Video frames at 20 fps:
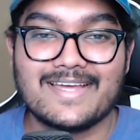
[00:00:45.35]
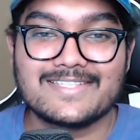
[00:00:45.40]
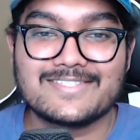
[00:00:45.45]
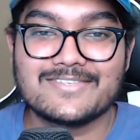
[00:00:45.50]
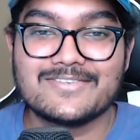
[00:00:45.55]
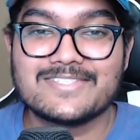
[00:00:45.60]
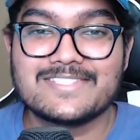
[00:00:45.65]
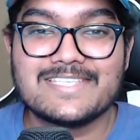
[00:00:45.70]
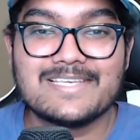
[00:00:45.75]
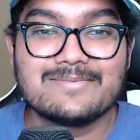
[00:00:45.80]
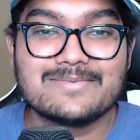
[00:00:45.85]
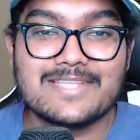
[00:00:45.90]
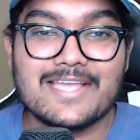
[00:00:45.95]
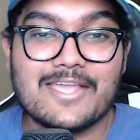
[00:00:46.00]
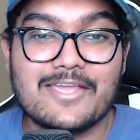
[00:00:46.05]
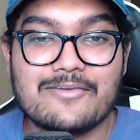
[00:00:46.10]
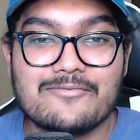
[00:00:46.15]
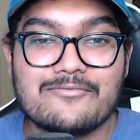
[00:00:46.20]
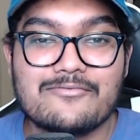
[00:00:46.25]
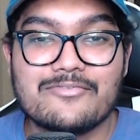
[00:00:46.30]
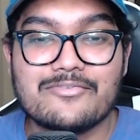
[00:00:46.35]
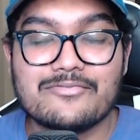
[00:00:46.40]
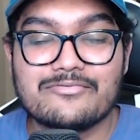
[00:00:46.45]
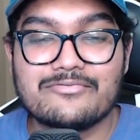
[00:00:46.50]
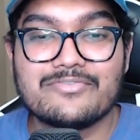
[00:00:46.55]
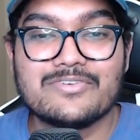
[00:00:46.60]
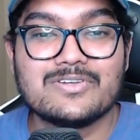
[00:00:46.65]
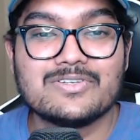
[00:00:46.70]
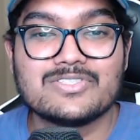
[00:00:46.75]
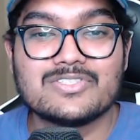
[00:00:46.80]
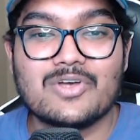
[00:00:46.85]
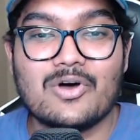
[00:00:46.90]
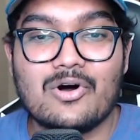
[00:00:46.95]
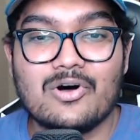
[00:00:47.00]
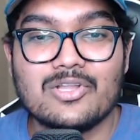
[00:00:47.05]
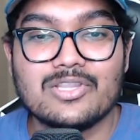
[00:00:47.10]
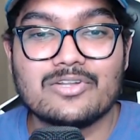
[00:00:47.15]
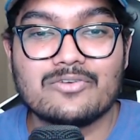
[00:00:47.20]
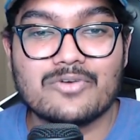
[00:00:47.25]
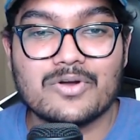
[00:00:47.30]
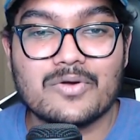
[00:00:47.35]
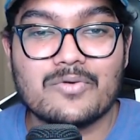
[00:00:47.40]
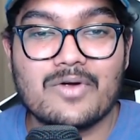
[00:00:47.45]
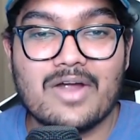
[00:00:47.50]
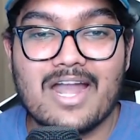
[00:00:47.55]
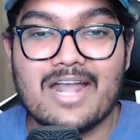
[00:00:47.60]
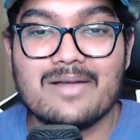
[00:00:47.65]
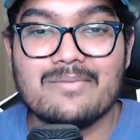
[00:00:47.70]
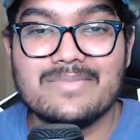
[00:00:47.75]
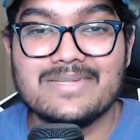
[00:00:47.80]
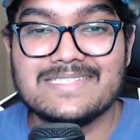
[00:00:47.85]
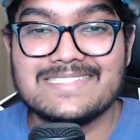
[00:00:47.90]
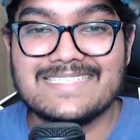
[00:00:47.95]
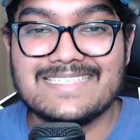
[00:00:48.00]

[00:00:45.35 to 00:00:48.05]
So it seems like it fulfills all the requirements